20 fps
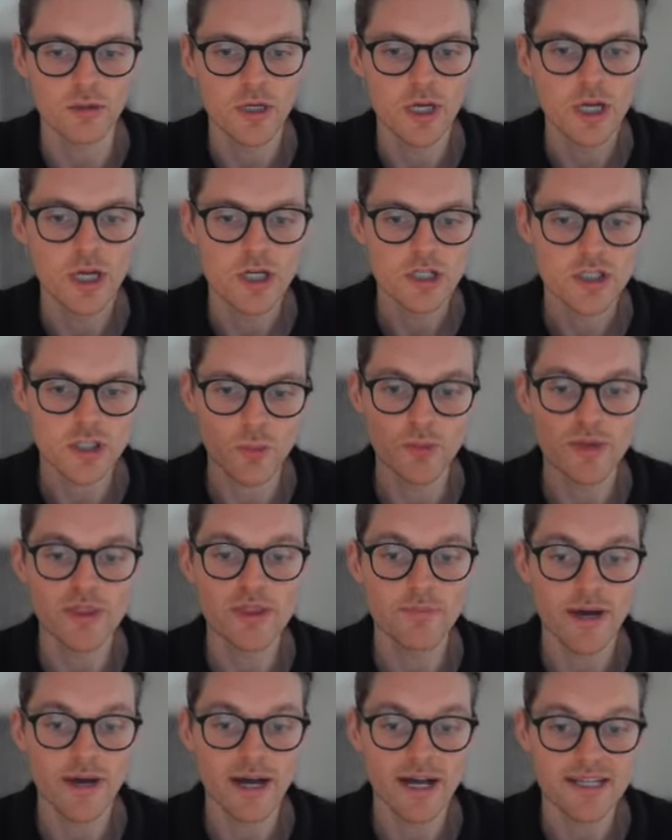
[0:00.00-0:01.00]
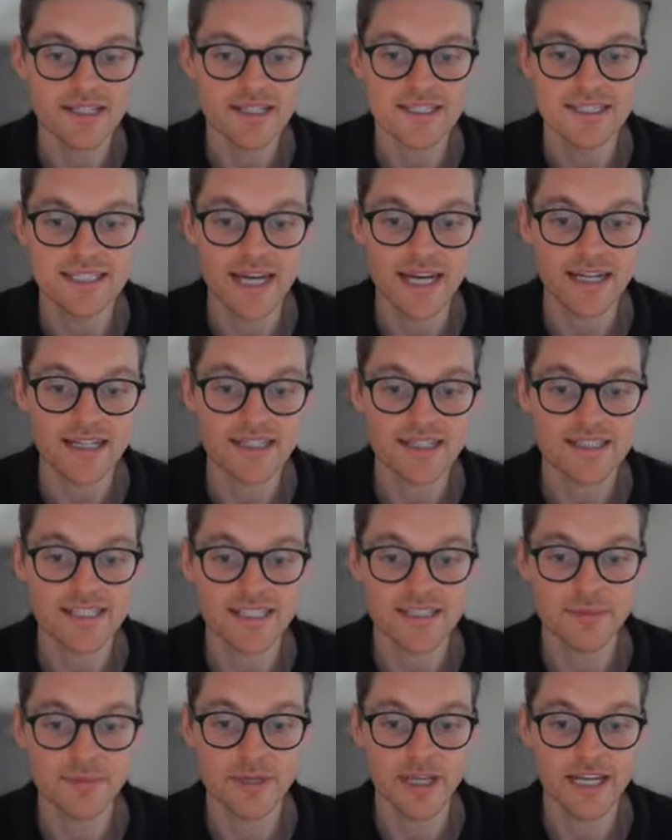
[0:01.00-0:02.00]
So in the past, the target
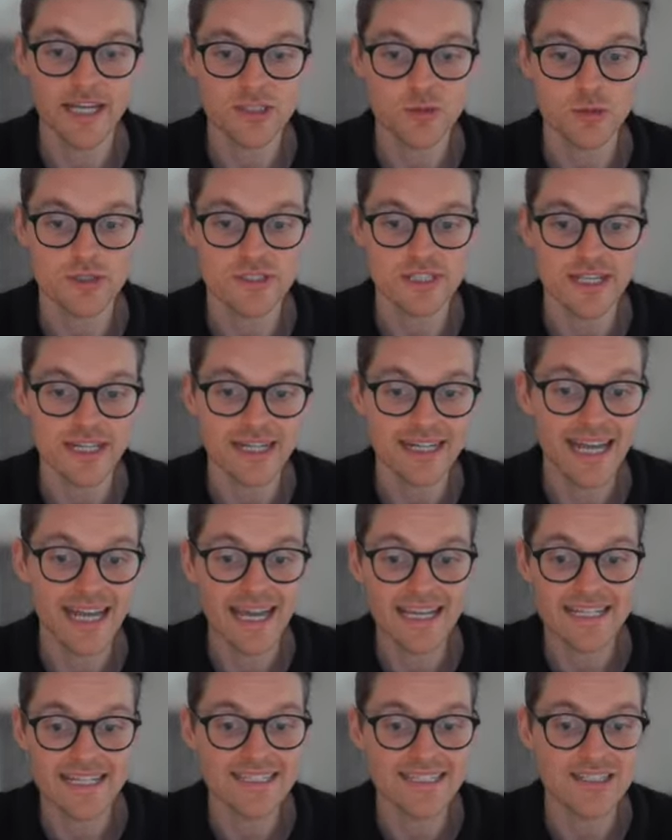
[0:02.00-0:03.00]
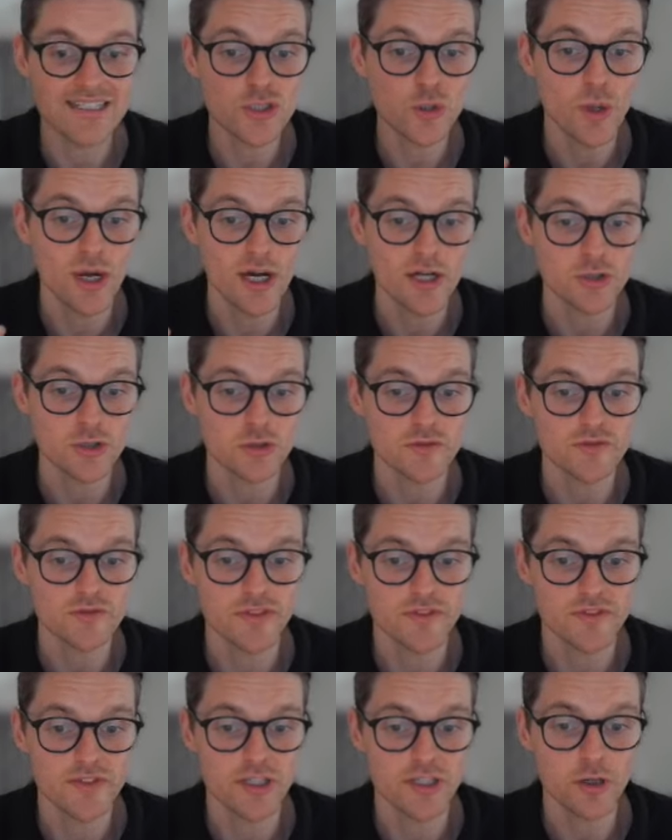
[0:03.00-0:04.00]
CPAs were set at $80 to
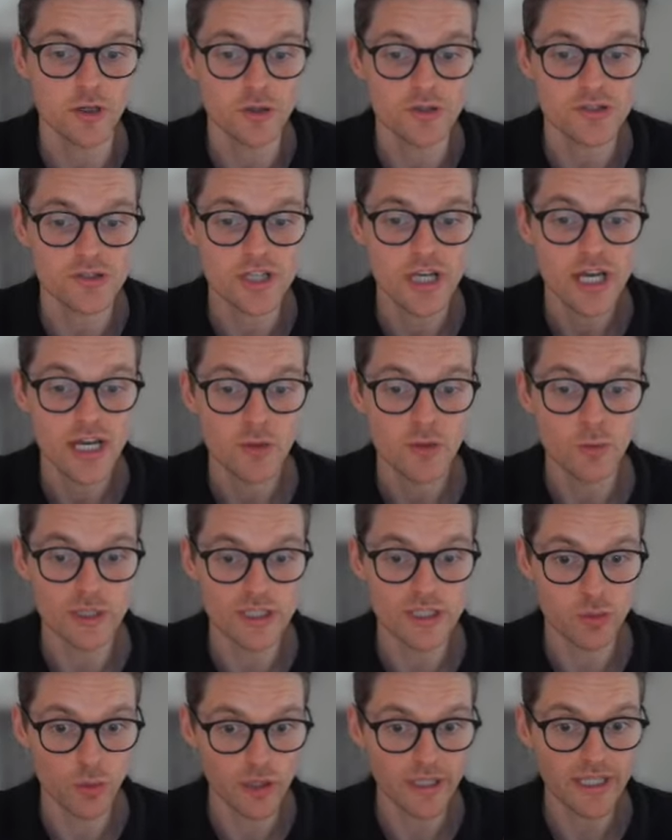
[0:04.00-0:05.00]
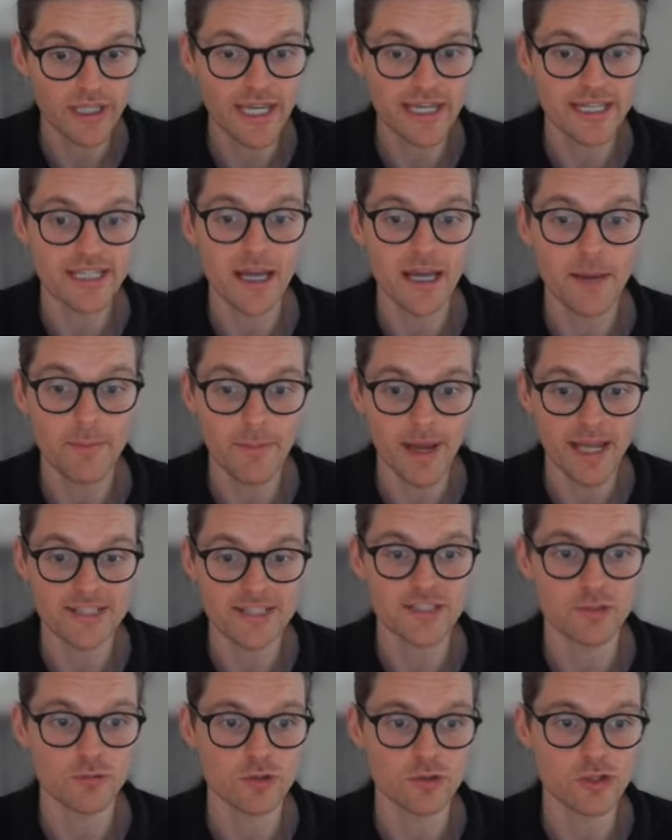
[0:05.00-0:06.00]
$150, which were getting
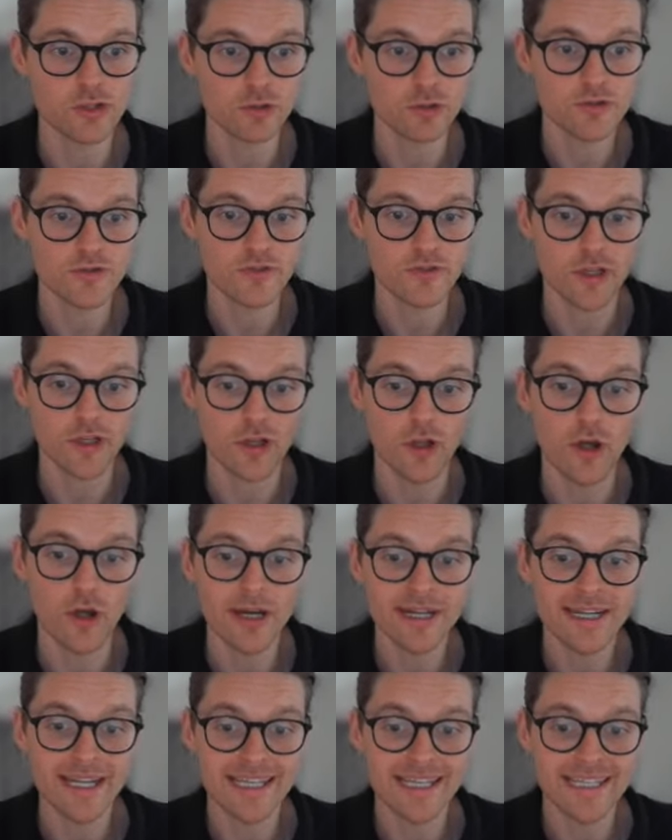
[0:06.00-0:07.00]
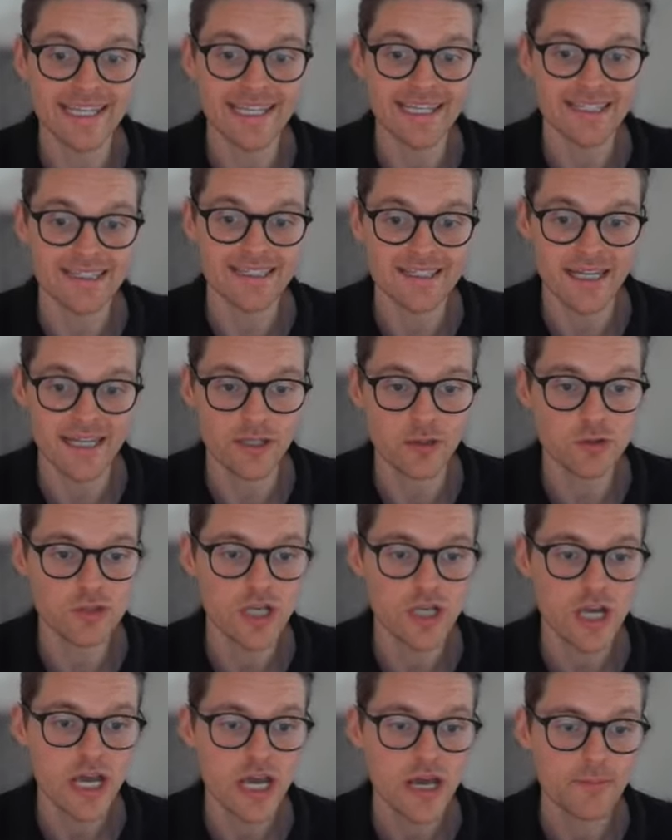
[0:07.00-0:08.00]
amazing results for the client and getting sales.
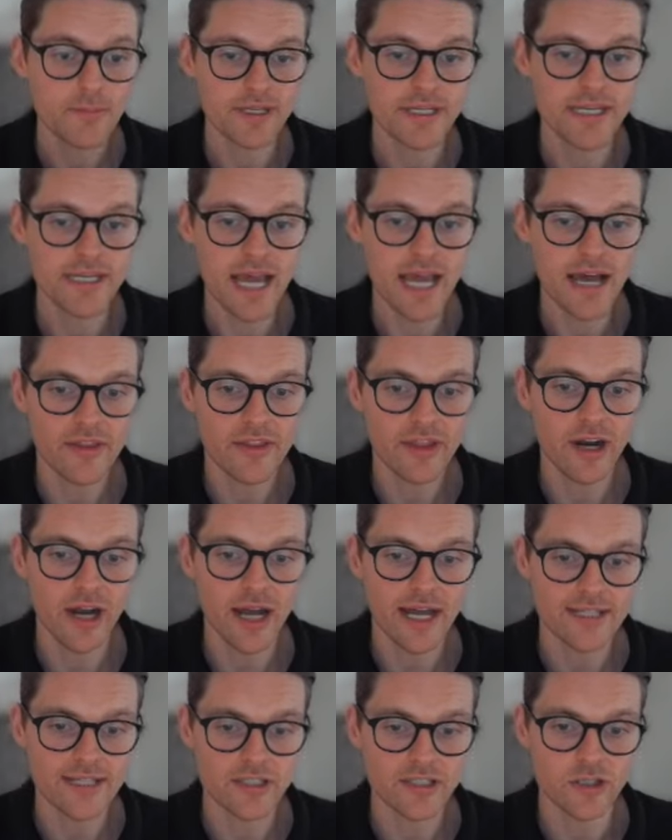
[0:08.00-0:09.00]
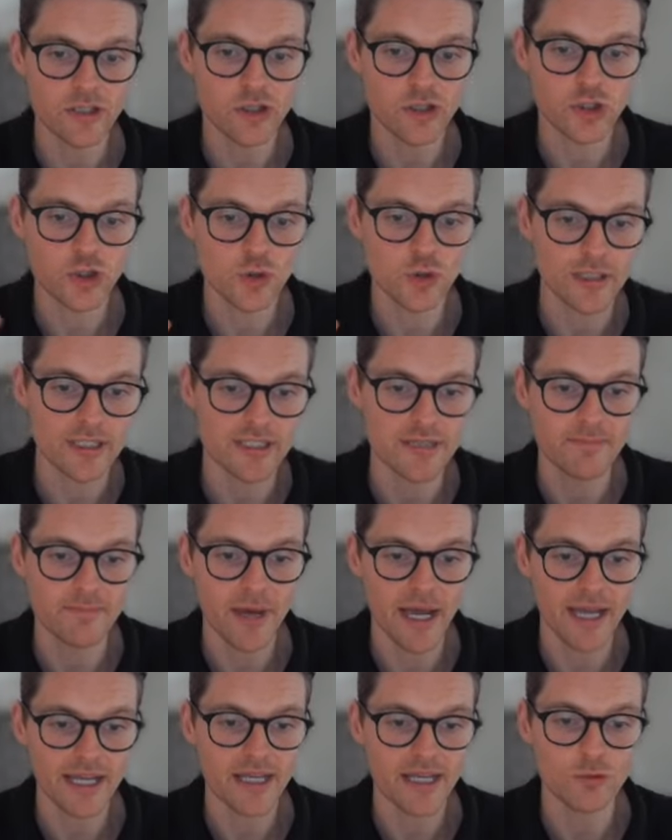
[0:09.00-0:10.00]
But now that I had to constrict it
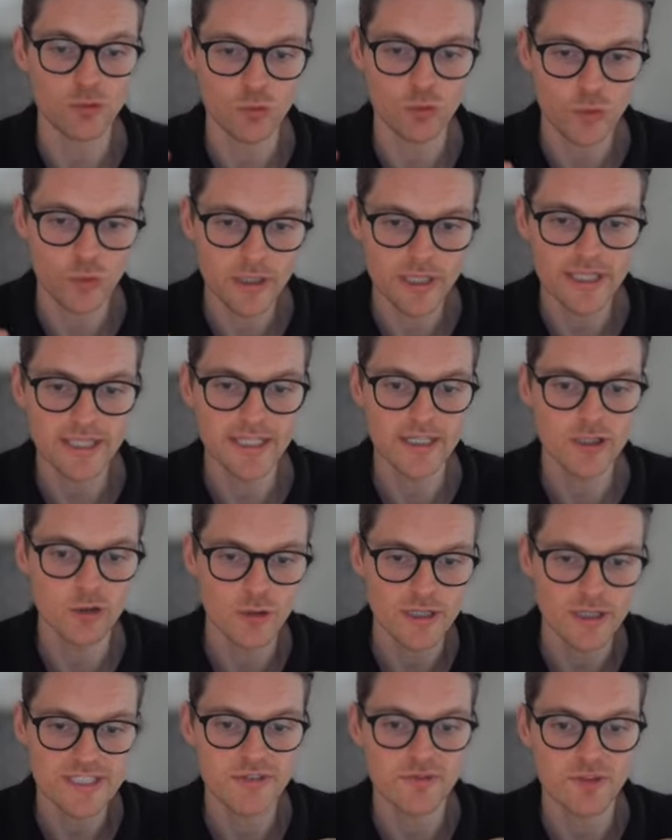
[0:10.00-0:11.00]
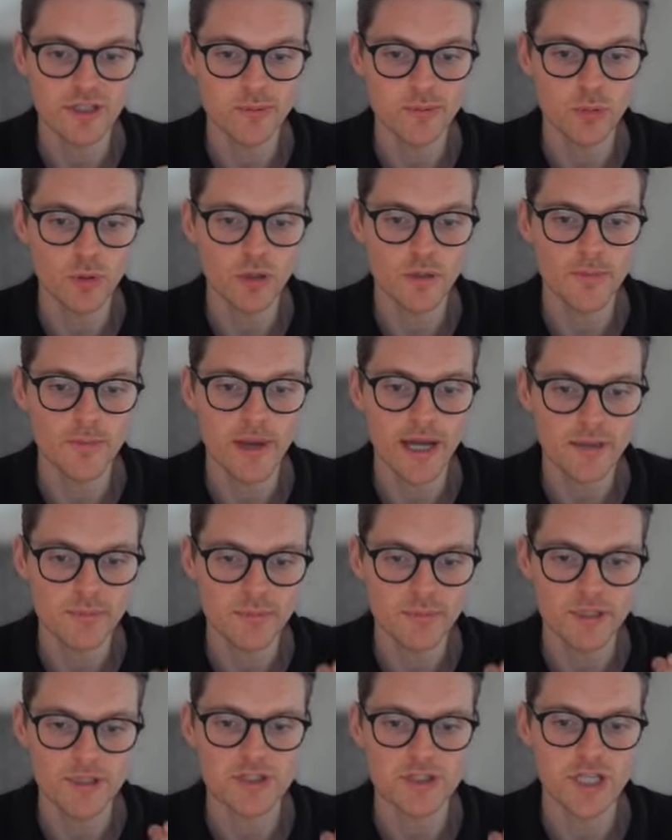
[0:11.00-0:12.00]
back and really aggressively pull it back
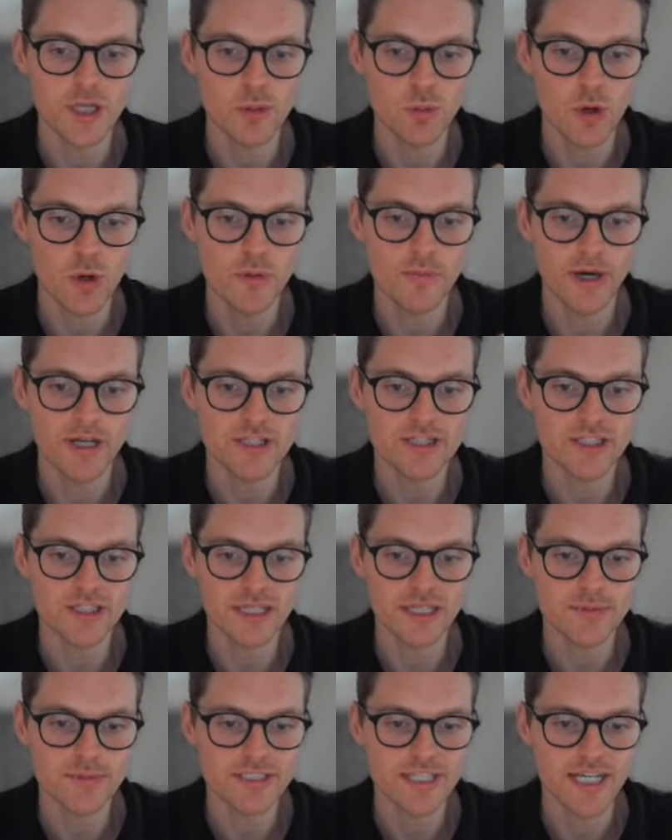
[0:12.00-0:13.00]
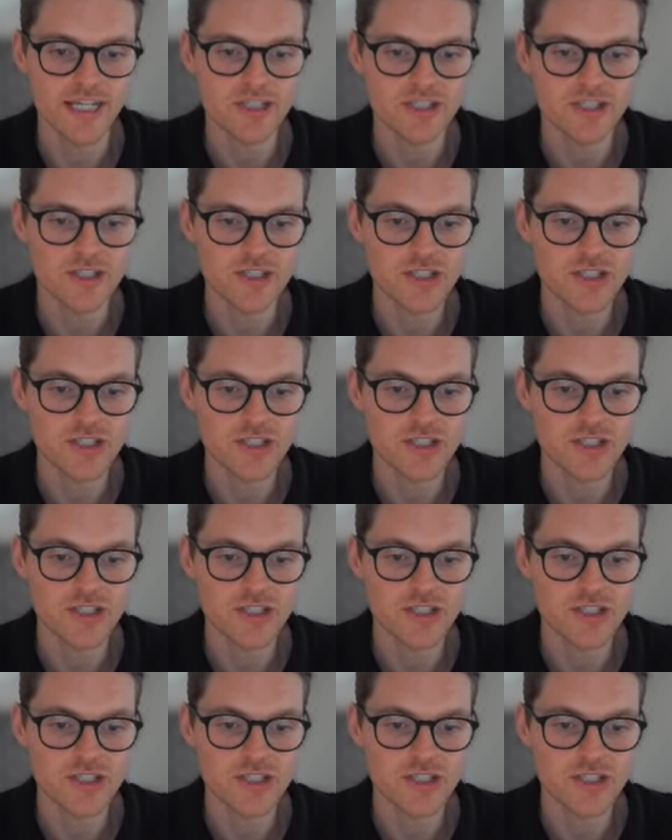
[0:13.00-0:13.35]
because there were budget limitations,